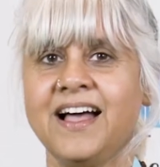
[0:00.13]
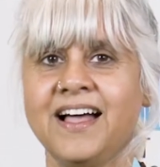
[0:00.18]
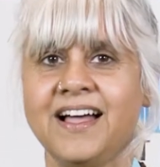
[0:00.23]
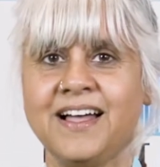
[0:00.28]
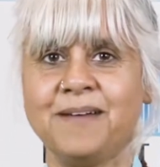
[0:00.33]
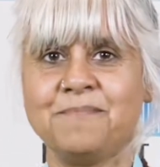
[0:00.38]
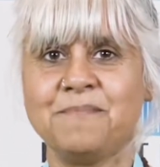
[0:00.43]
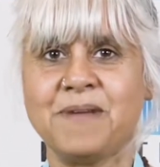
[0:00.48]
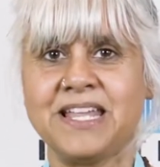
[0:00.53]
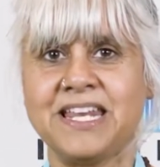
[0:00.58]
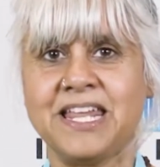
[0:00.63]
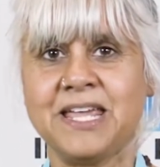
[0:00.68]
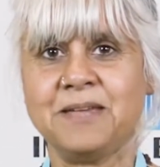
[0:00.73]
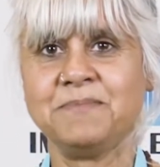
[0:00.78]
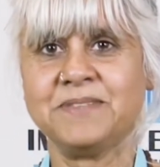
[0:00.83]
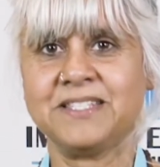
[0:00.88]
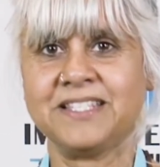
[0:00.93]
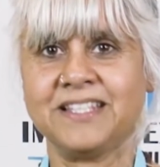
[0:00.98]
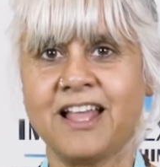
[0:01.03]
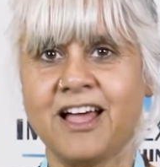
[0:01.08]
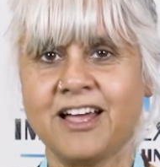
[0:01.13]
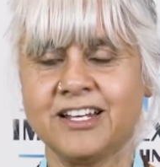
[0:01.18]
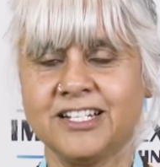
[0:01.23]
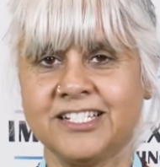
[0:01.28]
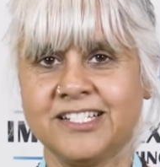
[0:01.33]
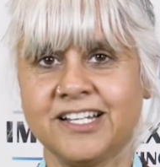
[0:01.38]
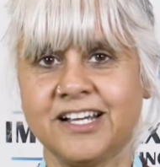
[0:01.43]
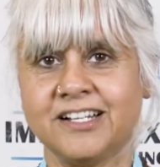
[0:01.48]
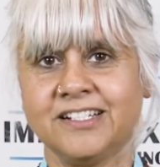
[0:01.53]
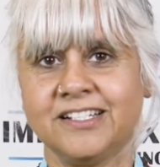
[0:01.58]
Uh, my name is
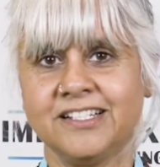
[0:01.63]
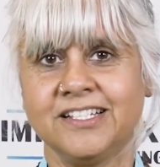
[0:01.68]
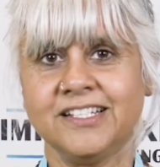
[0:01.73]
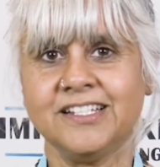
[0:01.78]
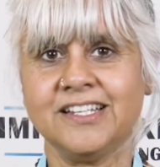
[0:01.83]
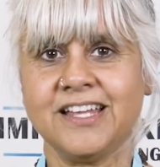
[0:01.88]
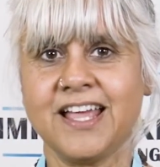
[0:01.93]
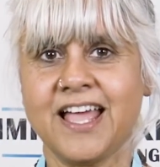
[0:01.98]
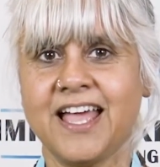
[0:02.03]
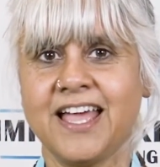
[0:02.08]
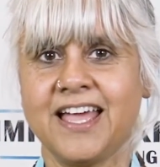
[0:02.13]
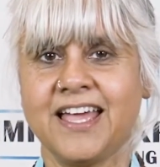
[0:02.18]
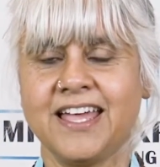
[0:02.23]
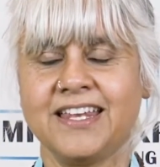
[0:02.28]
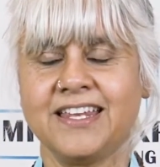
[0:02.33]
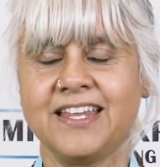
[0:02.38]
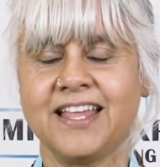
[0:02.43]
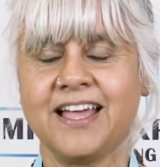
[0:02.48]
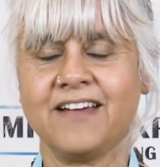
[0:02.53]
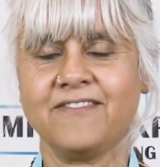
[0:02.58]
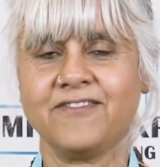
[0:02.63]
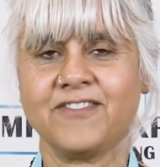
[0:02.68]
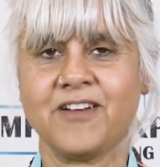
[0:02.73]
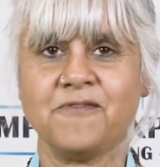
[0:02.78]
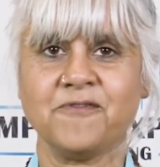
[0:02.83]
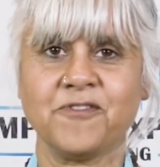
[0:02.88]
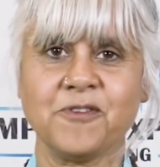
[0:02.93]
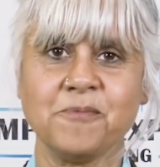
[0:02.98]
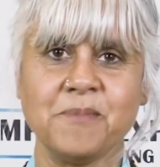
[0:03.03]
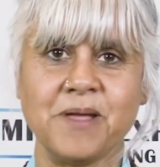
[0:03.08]
Lana Duncan and I've
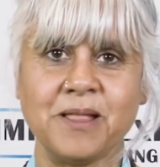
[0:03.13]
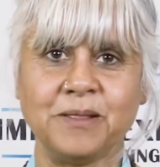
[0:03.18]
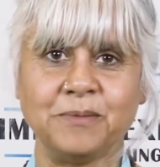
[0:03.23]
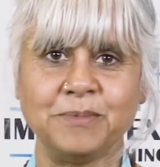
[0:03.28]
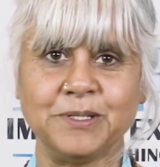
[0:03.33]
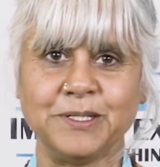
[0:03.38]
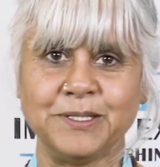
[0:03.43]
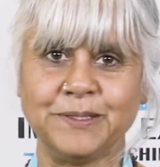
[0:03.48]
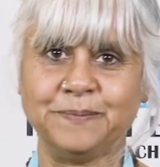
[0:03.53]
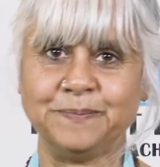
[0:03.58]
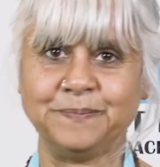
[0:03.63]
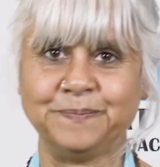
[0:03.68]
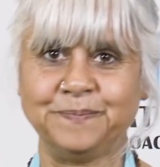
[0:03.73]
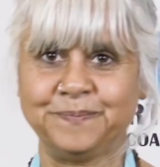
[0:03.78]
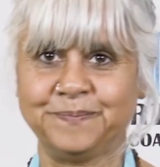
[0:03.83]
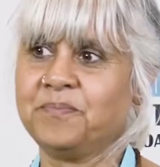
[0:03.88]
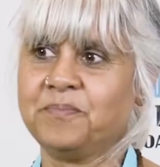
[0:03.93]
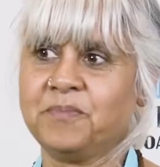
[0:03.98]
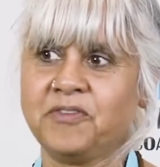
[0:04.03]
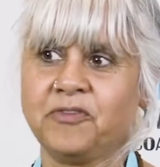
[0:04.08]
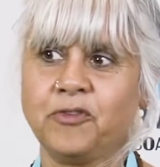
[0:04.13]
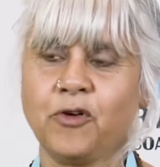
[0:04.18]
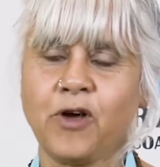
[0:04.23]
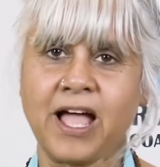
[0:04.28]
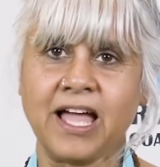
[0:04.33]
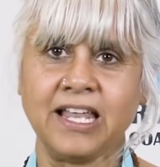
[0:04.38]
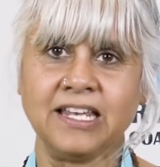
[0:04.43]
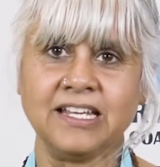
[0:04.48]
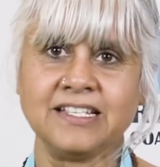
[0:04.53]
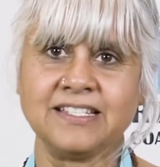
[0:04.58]
come from Melbourne. Before
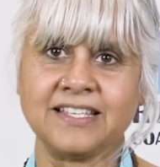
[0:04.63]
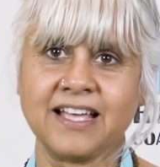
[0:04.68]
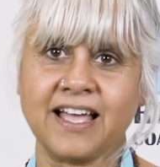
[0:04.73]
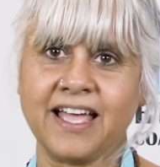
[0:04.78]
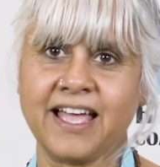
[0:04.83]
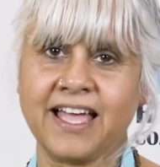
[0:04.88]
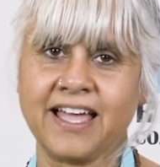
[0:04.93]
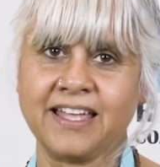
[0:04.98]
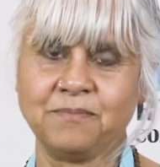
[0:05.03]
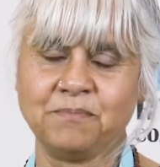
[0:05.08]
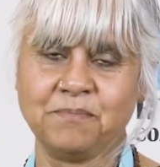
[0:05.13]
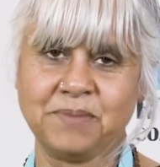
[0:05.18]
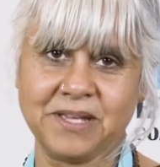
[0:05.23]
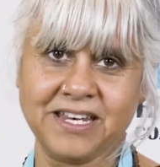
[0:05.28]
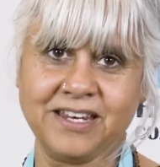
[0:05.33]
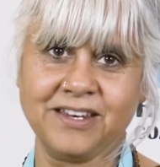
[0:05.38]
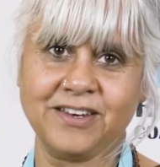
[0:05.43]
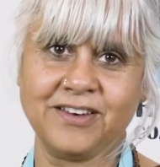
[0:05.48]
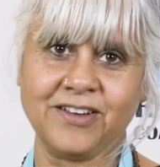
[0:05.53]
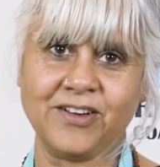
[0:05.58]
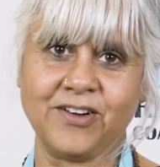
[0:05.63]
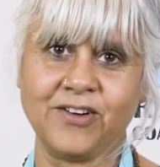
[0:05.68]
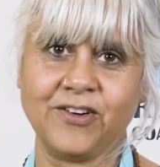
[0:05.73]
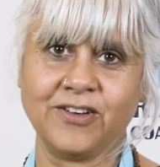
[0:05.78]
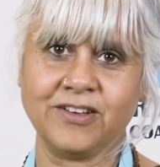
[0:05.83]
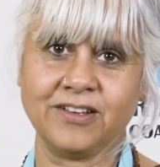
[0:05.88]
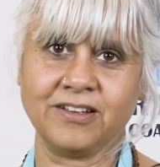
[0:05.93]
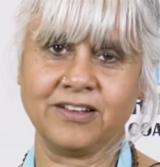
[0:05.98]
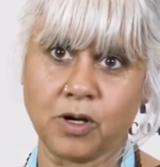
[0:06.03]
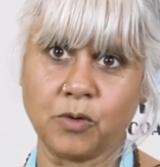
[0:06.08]
Alex, I had been
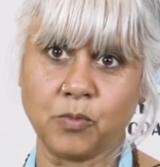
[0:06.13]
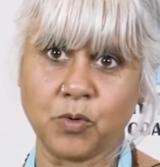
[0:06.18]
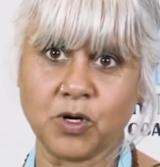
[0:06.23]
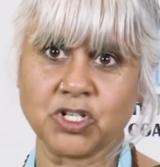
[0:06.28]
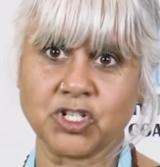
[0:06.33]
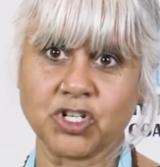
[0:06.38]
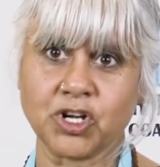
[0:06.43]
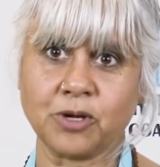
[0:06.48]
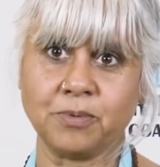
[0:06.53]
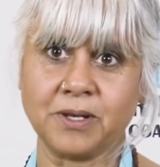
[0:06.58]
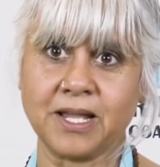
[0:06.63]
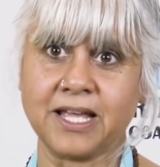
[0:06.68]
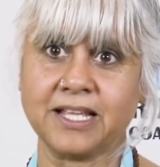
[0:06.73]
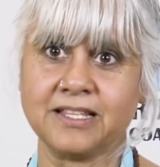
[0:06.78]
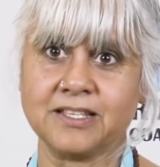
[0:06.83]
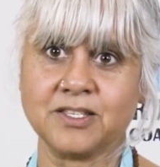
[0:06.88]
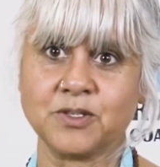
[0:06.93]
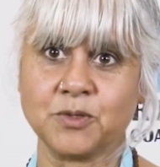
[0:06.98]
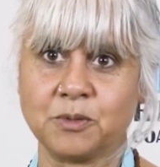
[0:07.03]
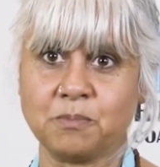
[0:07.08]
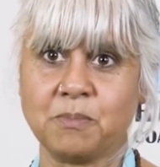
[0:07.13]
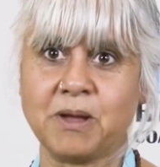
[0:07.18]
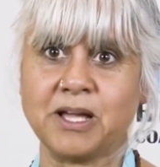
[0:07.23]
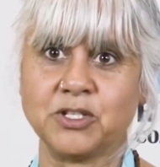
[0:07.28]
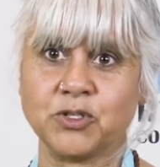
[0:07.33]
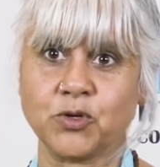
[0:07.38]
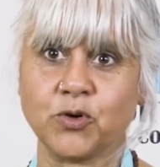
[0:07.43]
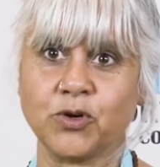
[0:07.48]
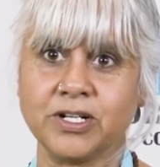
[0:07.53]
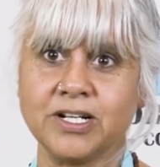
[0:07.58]
on a workshop like this with my
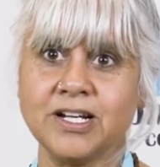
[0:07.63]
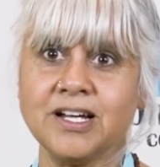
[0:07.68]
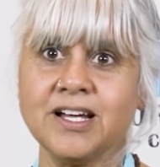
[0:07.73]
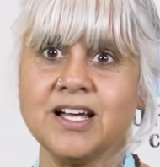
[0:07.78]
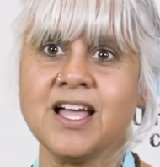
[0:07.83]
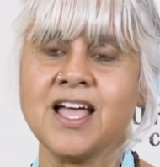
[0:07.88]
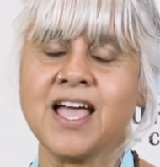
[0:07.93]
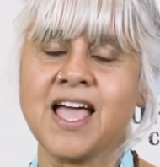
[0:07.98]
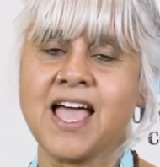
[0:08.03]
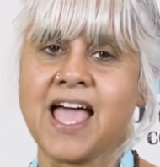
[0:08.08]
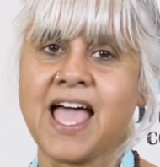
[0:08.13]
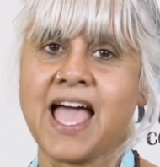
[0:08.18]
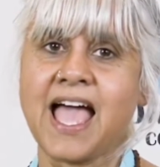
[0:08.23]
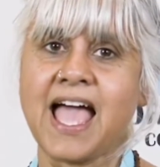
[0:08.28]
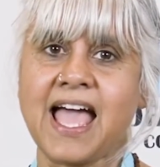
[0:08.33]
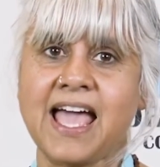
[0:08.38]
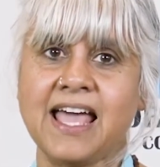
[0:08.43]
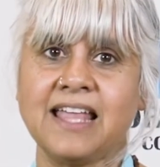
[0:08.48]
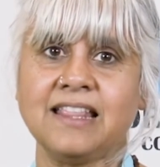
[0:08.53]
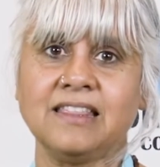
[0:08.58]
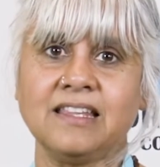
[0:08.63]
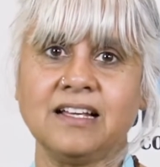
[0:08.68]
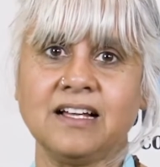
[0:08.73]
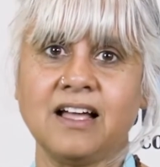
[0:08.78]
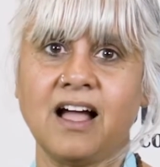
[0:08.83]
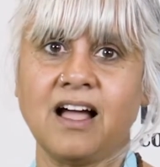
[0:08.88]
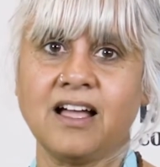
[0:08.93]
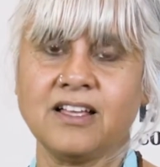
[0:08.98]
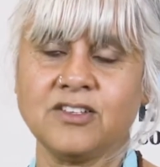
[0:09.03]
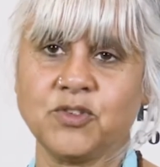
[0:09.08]
daughter and the
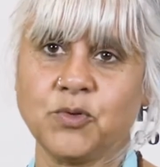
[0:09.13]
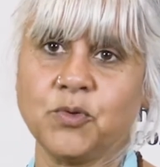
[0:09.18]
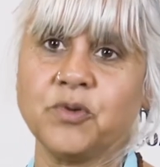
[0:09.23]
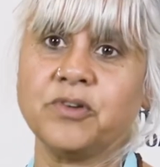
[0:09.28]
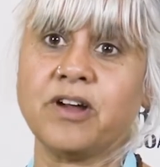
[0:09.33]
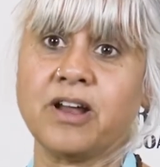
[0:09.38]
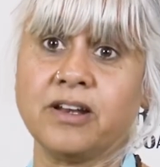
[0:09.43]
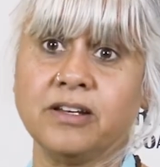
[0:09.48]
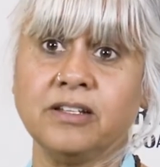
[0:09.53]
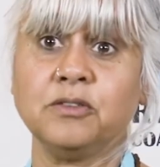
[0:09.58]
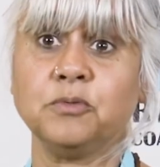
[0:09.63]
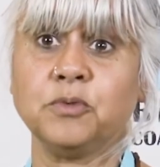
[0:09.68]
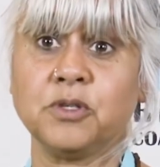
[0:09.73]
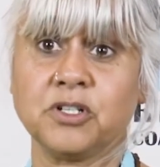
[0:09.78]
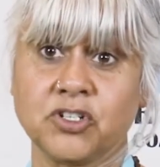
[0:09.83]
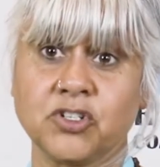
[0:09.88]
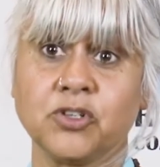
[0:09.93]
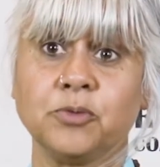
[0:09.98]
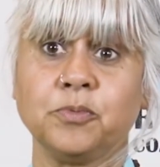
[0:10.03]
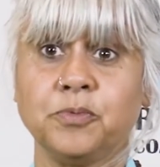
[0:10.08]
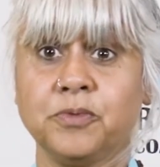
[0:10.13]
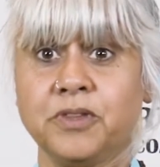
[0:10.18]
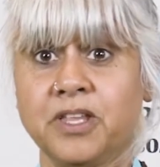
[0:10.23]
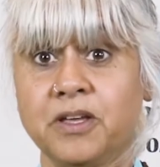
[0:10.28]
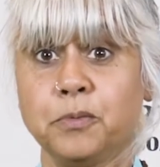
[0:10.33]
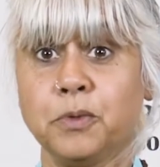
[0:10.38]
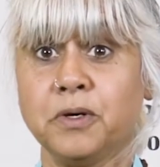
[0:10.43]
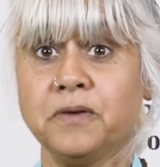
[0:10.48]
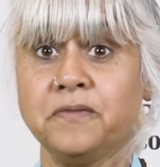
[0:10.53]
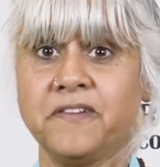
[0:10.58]
guys who were running the workshop,
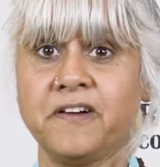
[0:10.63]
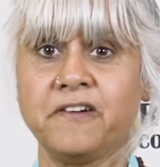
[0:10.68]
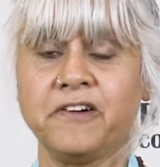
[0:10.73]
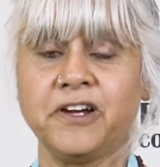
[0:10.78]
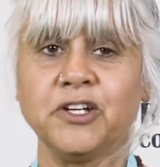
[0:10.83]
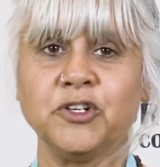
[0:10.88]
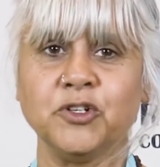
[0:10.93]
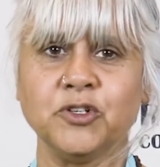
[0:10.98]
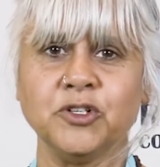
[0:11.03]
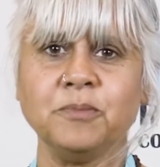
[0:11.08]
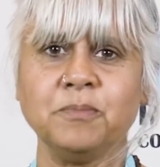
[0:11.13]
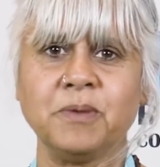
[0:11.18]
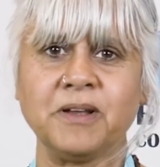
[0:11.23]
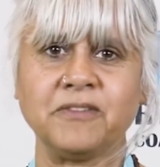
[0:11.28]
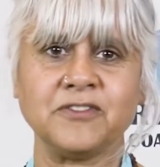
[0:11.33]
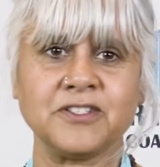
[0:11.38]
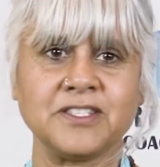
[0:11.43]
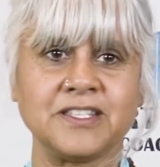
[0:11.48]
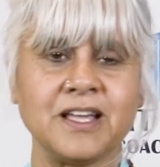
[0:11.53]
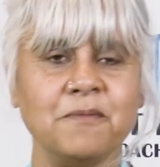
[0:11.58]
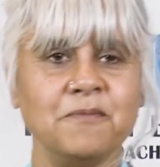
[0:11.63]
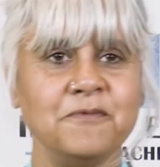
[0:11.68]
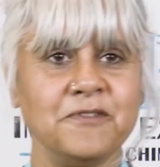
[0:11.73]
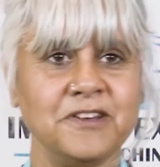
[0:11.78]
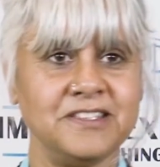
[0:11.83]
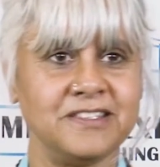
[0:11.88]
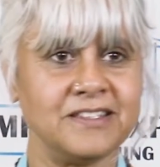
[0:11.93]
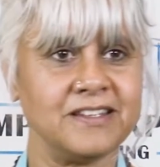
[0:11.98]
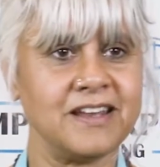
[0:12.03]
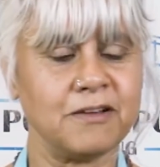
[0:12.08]
they were very good, but for some
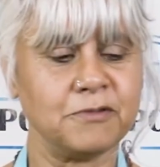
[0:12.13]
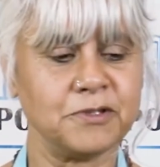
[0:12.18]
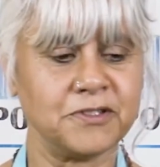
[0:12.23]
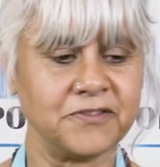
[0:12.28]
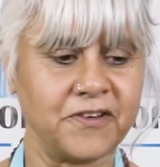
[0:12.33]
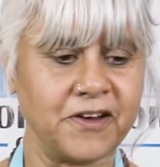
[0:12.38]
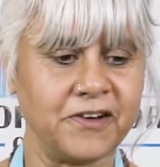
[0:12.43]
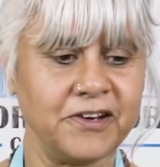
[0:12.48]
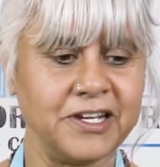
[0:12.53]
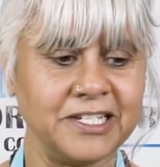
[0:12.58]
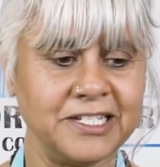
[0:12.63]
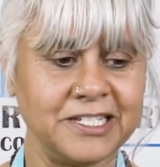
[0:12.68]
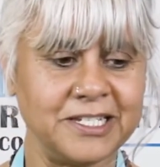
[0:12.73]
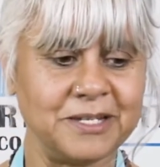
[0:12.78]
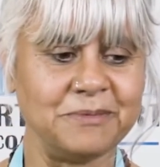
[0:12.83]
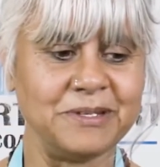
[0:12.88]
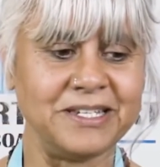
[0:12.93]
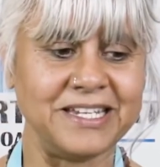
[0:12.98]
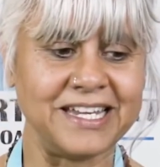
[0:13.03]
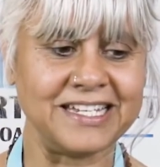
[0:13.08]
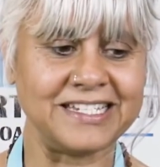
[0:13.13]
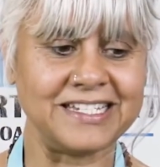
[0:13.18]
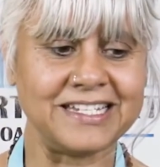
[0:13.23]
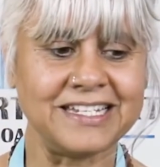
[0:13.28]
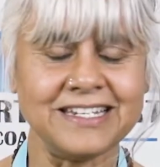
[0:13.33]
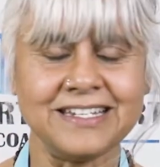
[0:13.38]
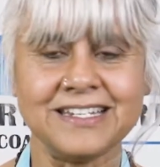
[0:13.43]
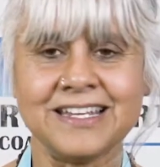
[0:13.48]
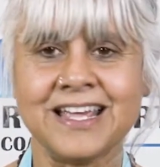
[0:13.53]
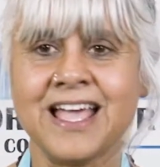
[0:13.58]
reason I was very
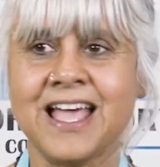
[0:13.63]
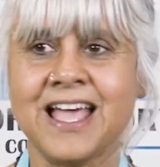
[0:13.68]
intimidated